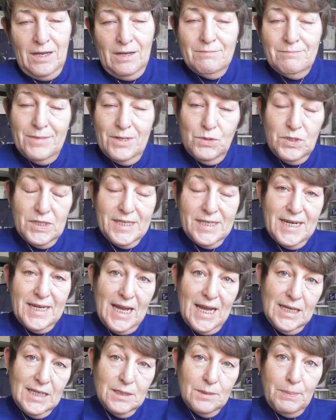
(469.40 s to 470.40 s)
most of the
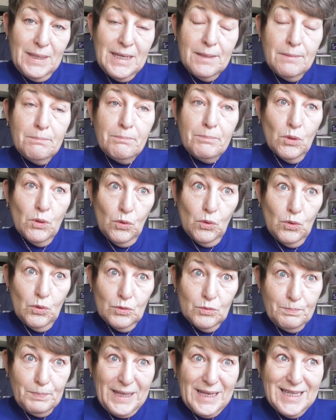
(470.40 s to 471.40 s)
night being
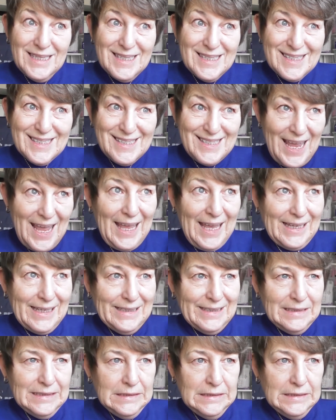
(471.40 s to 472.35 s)
sick.